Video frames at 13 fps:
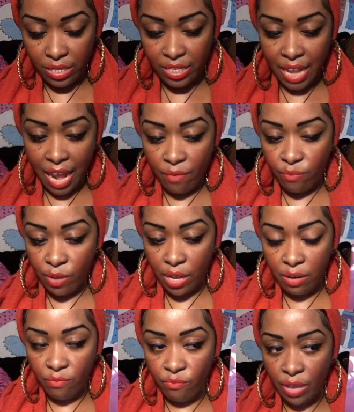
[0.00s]
death
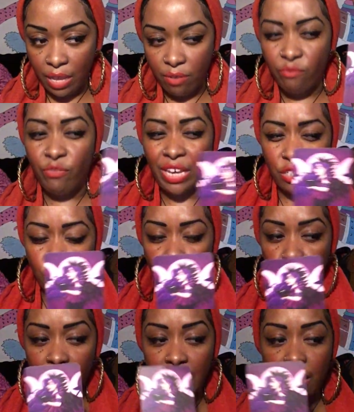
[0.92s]
and
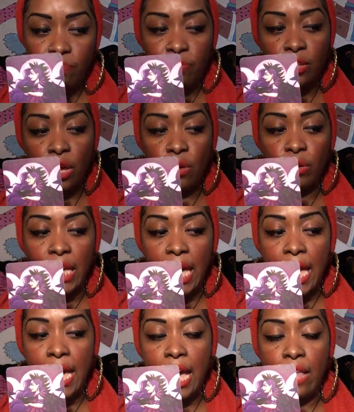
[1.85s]
victory.
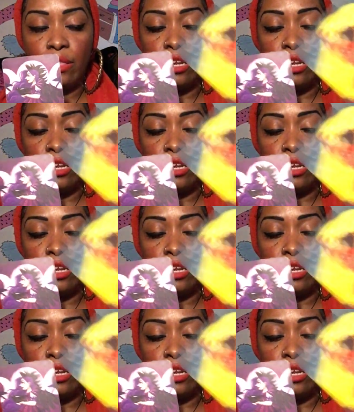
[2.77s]
Okay, and